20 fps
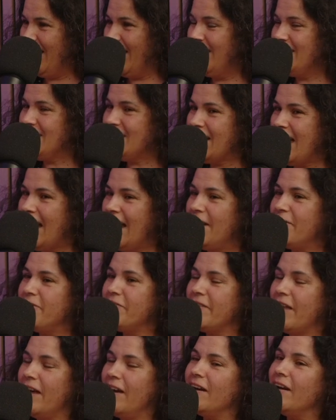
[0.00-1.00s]
And to
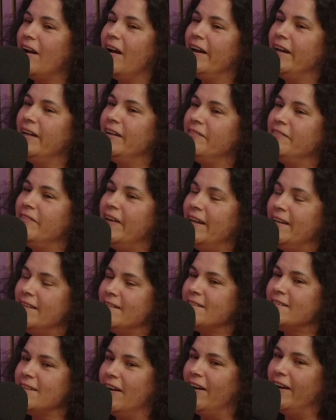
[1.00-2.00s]
have that kind of
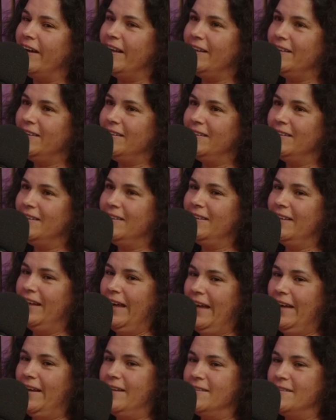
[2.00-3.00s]
insight
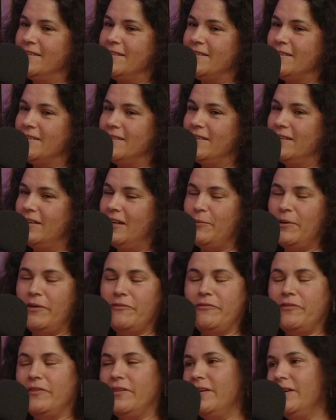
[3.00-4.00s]
is, I
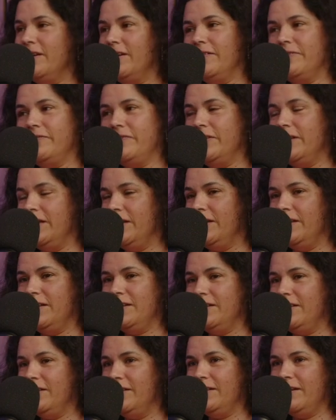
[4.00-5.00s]
mean, for the
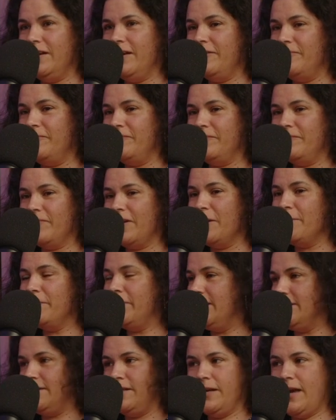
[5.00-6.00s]

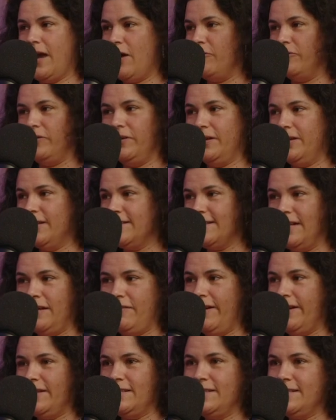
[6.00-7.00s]
companies that get on the
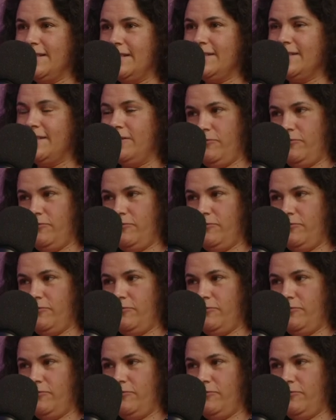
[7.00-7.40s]
accelerators, it's